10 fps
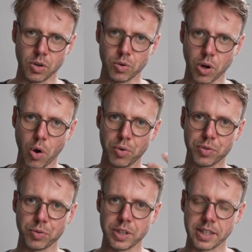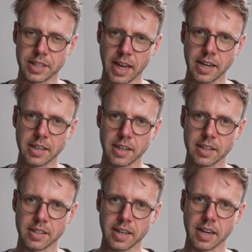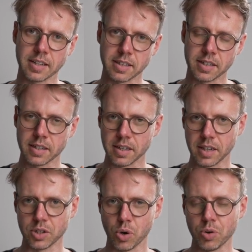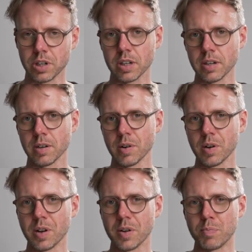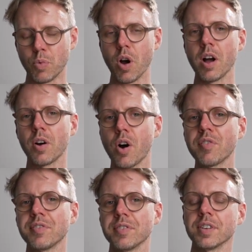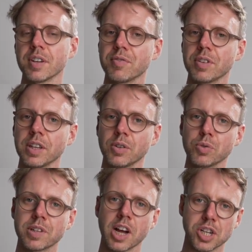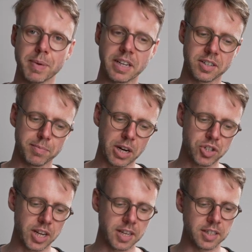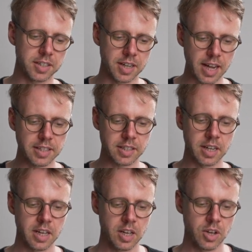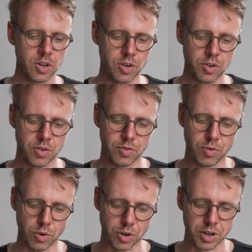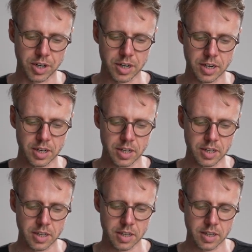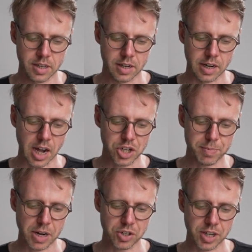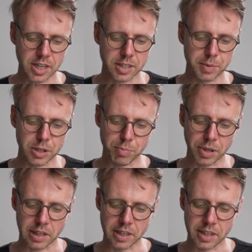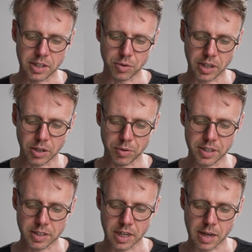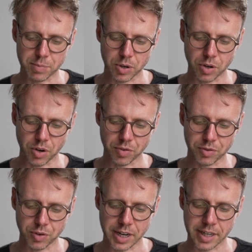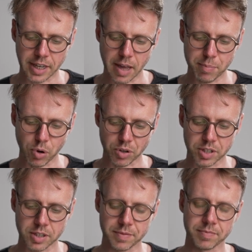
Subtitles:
go through the data set in total more often if we use larger batch sizes. Thus, for larger batch sizes, we typically need to increase the number of training epochs.